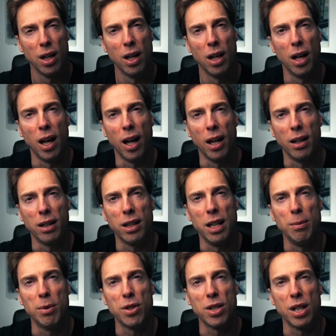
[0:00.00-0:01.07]
and keep
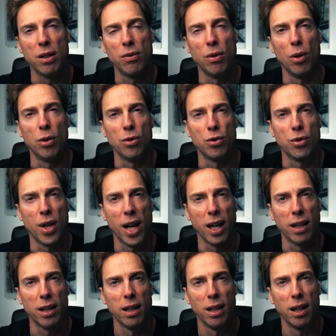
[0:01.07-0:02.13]
yourself on
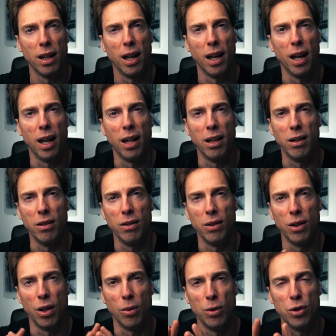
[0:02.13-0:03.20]
track. And
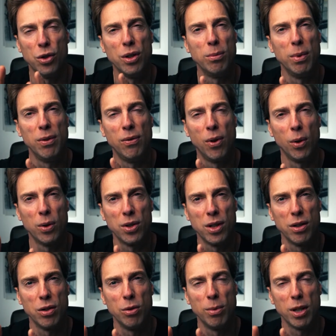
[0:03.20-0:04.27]
you shouldn't be focusing
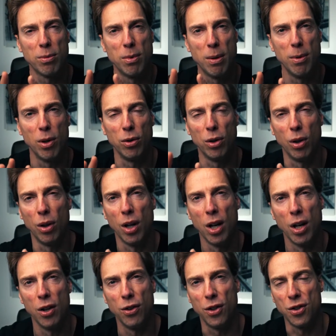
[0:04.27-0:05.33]
too much maybe on
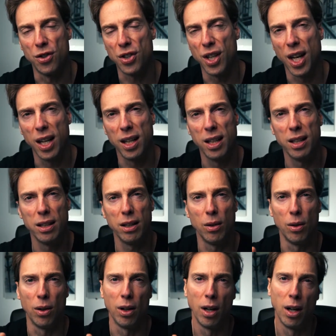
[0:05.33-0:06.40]
the scale
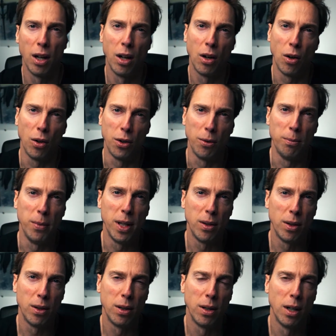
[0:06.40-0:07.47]
or the
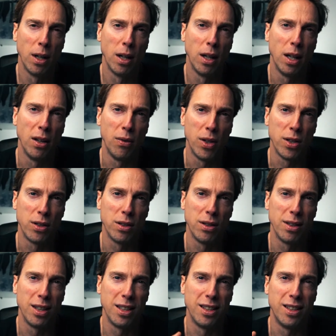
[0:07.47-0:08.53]
mirror if it's
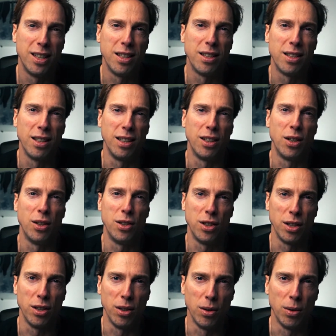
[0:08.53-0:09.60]

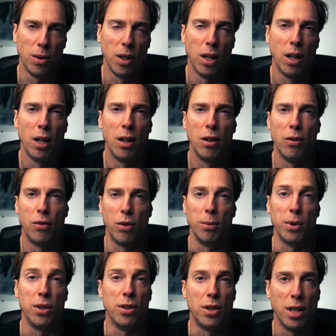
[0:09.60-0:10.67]
disencouraging you from
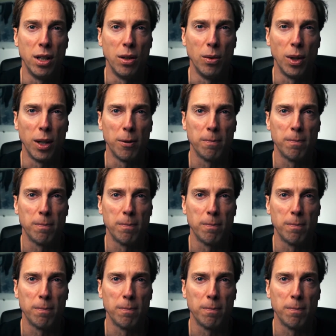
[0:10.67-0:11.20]
continuing.